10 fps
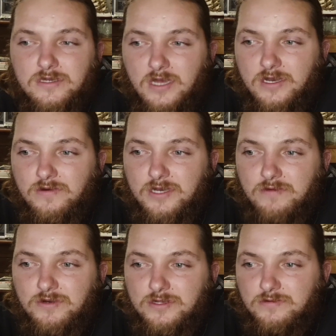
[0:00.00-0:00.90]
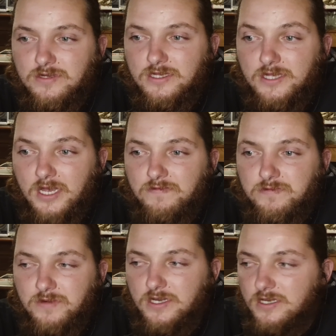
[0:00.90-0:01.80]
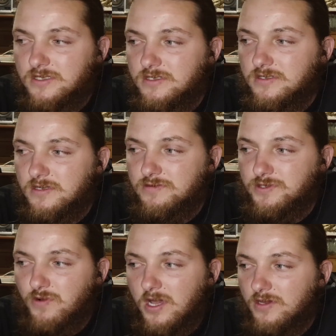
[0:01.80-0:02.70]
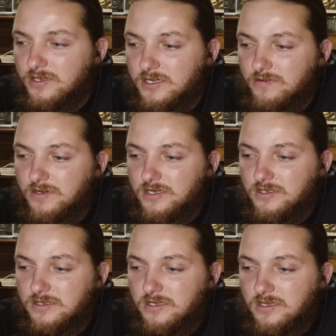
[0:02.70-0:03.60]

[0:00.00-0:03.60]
I know he never really left, but there was a while there where